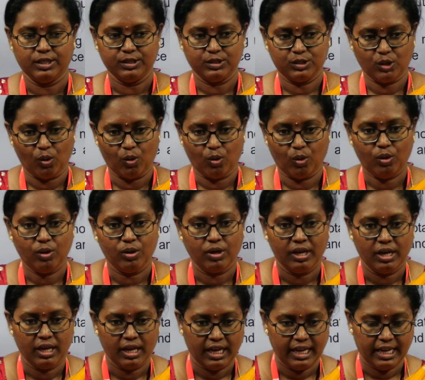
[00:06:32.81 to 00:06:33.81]
So
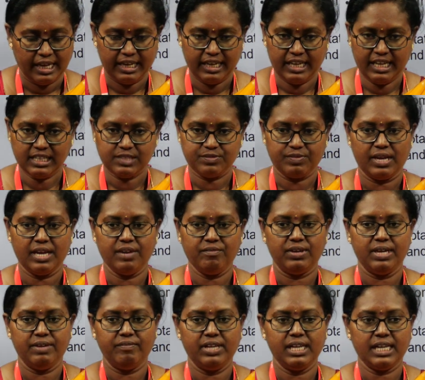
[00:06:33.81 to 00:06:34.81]
in this way
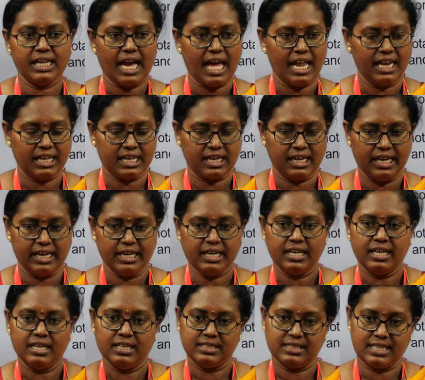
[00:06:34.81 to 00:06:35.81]
we will calculate
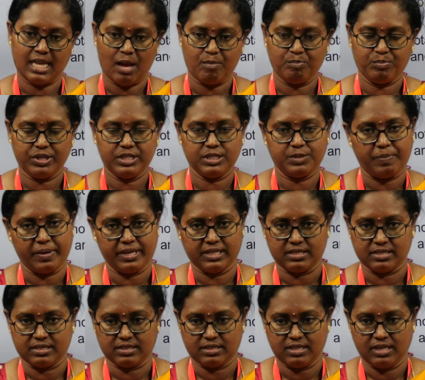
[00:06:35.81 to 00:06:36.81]
sample
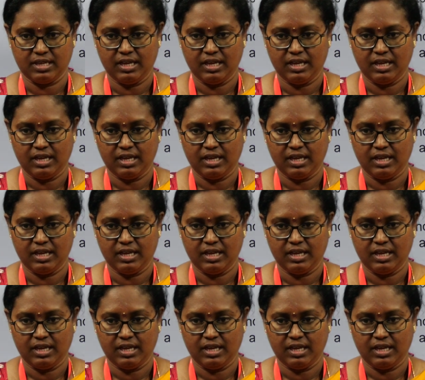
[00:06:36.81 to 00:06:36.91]
spaces.